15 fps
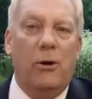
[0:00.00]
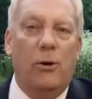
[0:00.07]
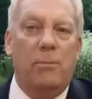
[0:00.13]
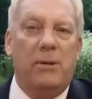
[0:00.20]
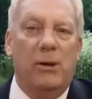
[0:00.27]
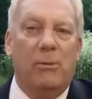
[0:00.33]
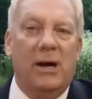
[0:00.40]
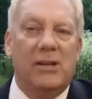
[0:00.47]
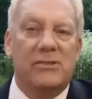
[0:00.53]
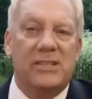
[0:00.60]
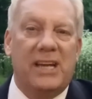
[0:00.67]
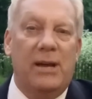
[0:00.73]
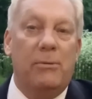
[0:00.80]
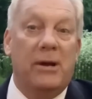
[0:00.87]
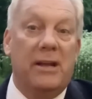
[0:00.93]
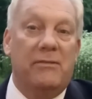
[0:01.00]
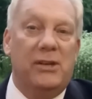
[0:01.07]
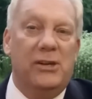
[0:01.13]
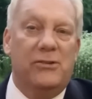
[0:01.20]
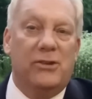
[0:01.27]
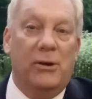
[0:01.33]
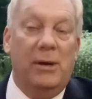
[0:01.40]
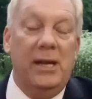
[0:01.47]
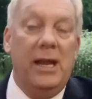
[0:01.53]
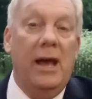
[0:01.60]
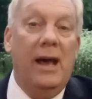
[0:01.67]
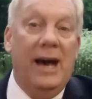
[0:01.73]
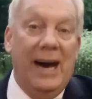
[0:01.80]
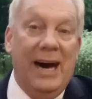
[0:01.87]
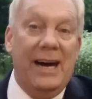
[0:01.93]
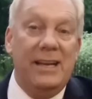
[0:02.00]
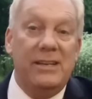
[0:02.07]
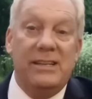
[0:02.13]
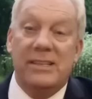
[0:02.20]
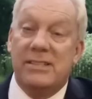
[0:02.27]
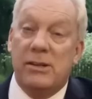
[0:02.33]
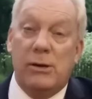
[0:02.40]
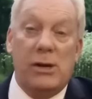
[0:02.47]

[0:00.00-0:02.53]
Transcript: Hope you're well today, whatever you're doing. And as I